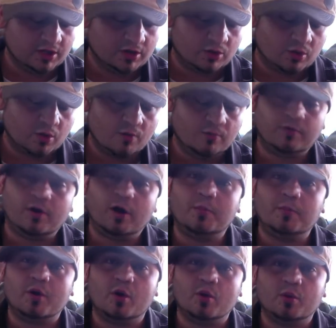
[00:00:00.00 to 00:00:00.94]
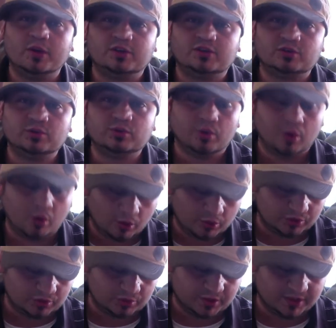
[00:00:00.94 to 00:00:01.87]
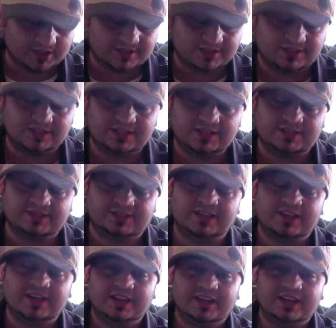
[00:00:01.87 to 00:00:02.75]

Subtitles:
Cool Fumble with 2 goals, 1 assist.